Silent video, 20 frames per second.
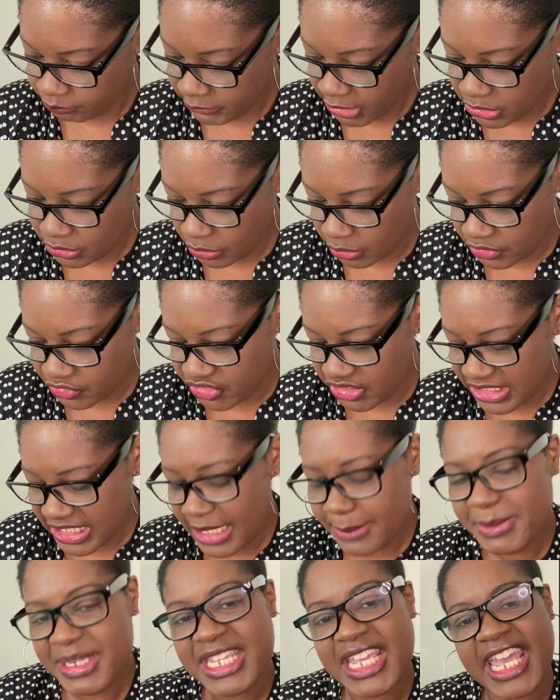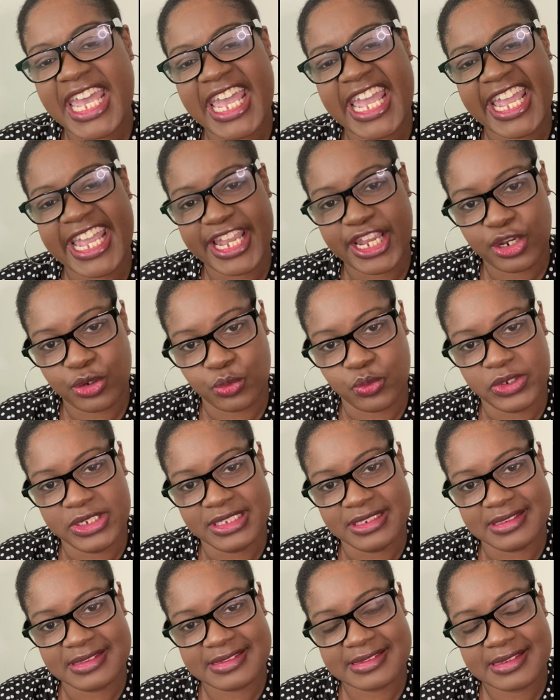Y'all, she gave me
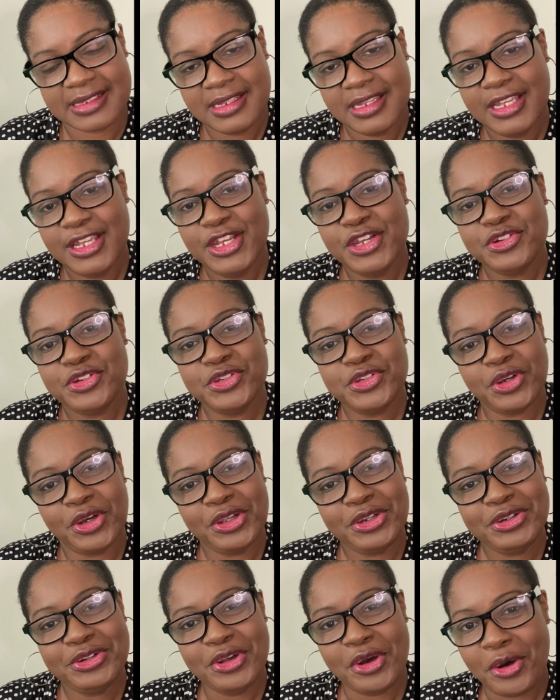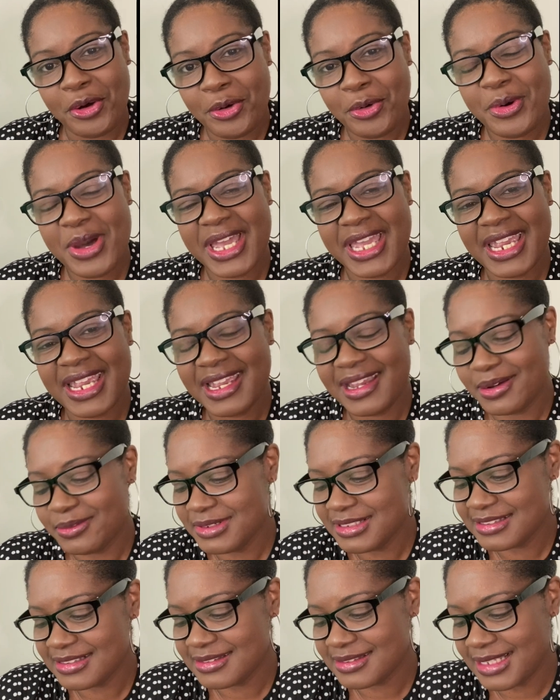Harrods. Y'all know
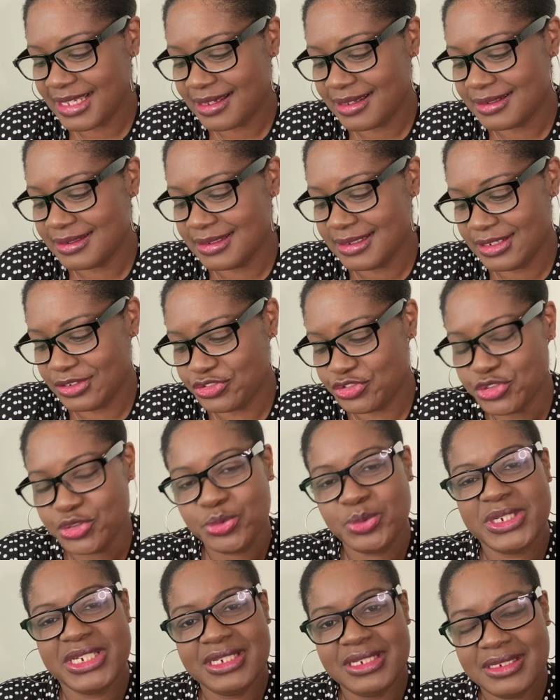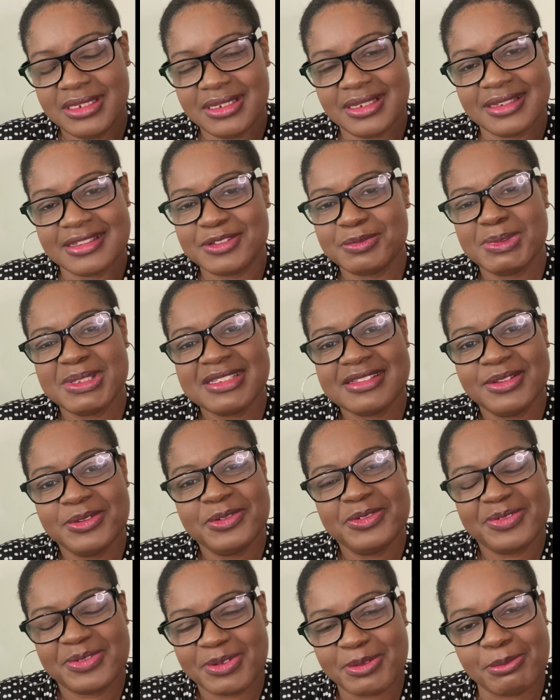Harrods is like a luxury,
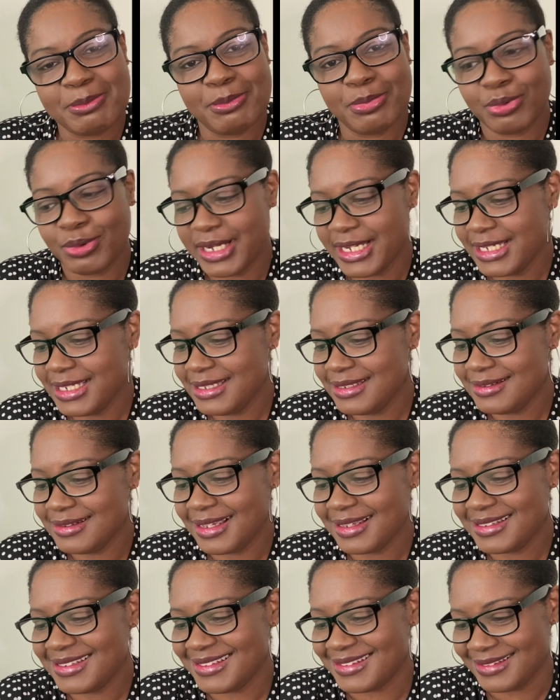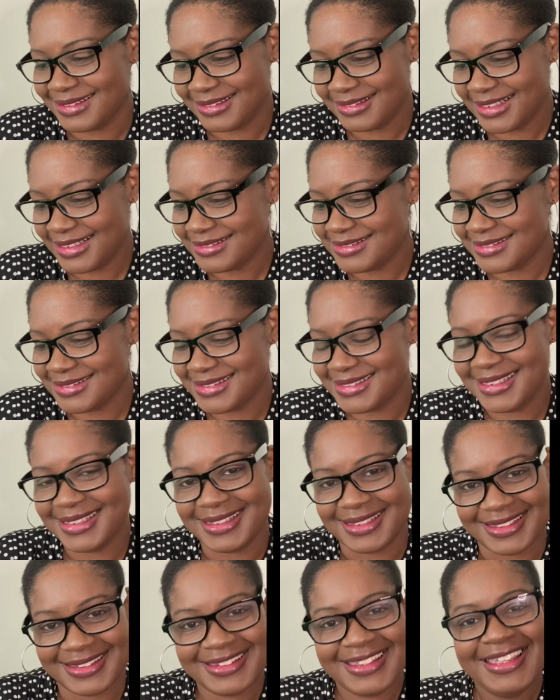expensive brand. I can't. I just
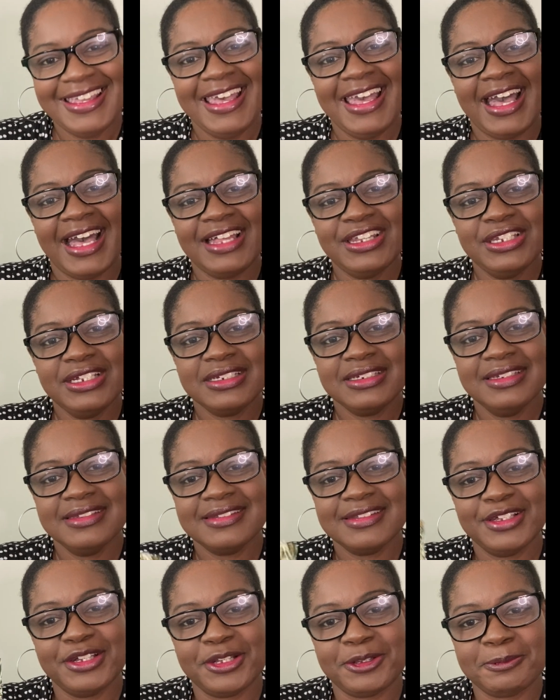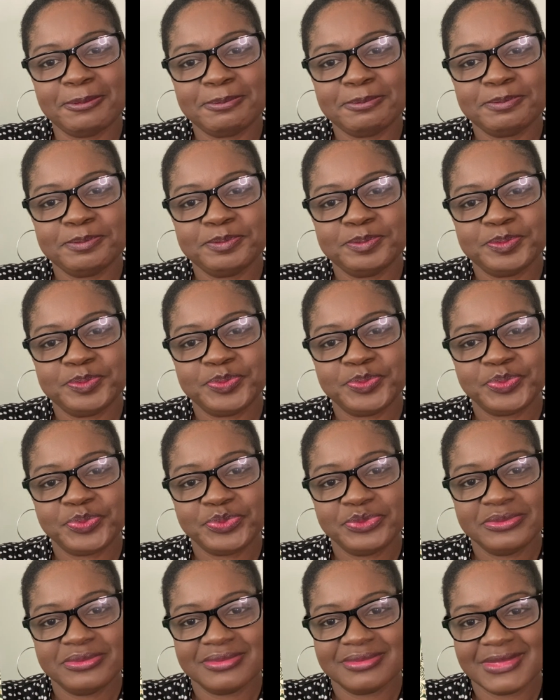can't. I looked this up.
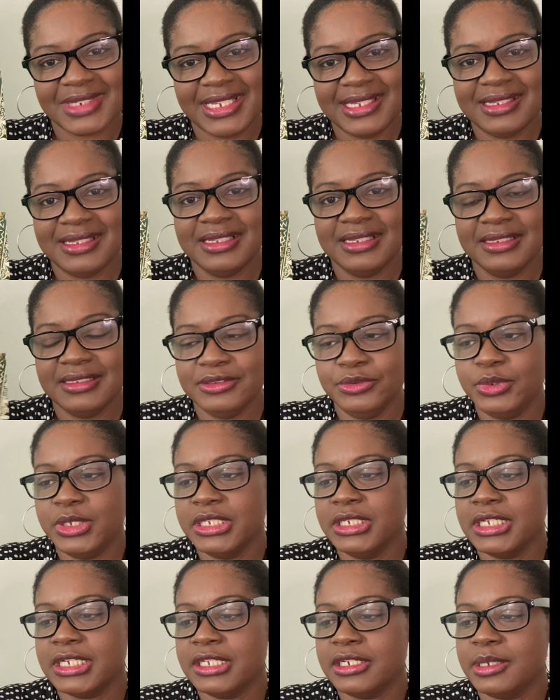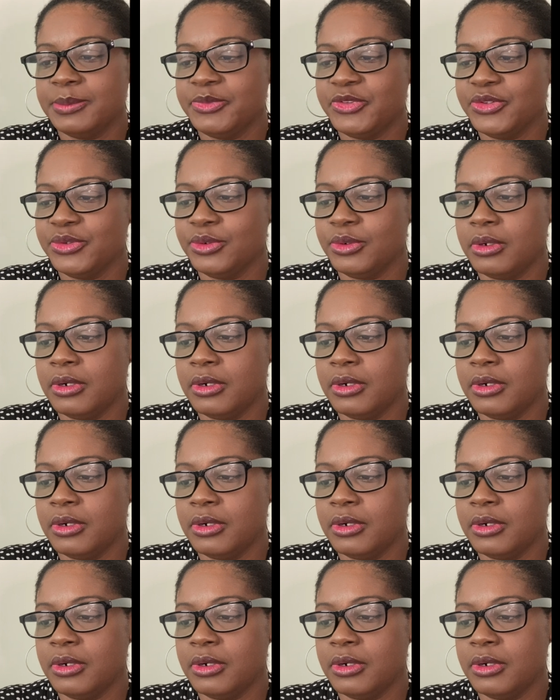You can look it up too.